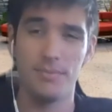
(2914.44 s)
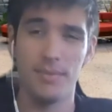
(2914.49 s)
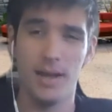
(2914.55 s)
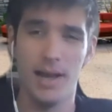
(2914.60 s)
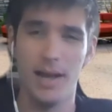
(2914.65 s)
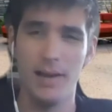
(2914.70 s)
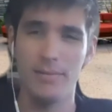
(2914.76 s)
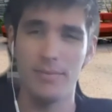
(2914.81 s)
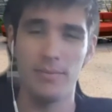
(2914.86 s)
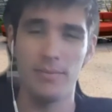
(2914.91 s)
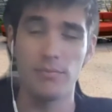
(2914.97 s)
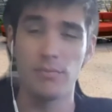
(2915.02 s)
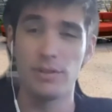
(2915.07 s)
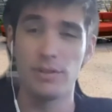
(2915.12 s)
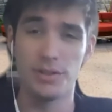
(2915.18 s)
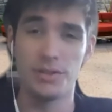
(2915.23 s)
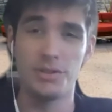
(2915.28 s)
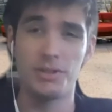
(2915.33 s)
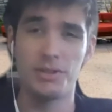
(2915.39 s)
I
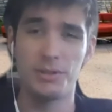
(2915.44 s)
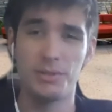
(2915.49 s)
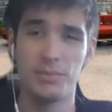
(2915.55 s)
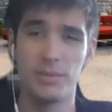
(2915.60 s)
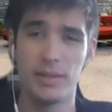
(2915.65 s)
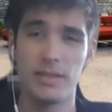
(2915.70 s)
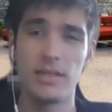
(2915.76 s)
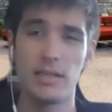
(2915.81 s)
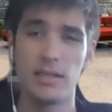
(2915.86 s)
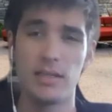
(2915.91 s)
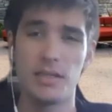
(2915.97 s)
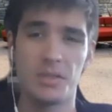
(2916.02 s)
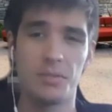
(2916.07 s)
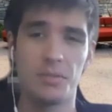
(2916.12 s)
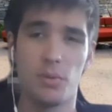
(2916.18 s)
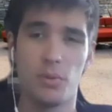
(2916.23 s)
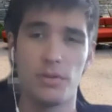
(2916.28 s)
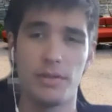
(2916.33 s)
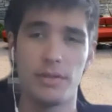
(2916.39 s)
would assume that it is
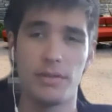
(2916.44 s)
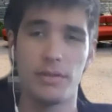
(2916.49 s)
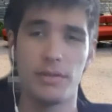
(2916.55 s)
supported.